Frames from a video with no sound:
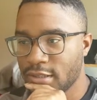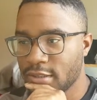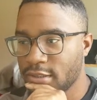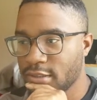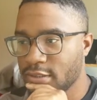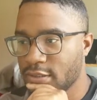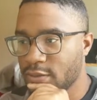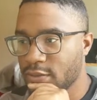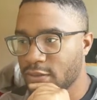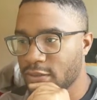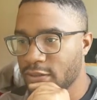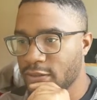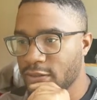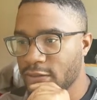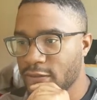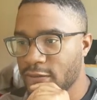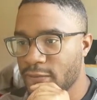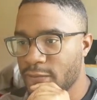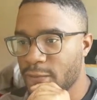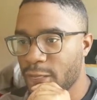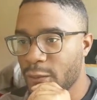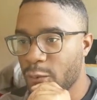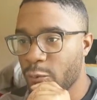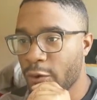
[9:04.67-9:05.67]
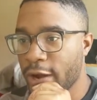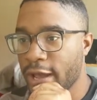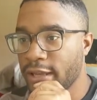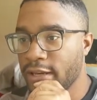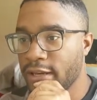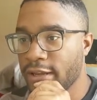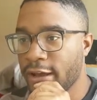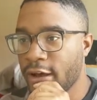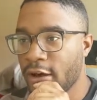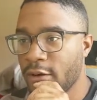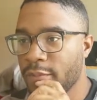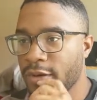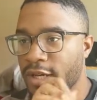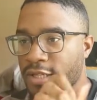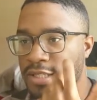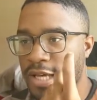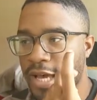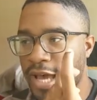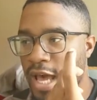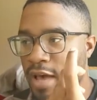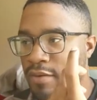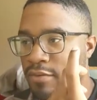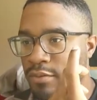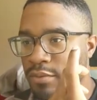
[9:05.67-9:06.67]
So right now, because
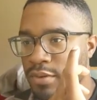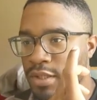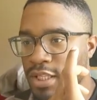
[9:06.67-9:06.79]
I haven't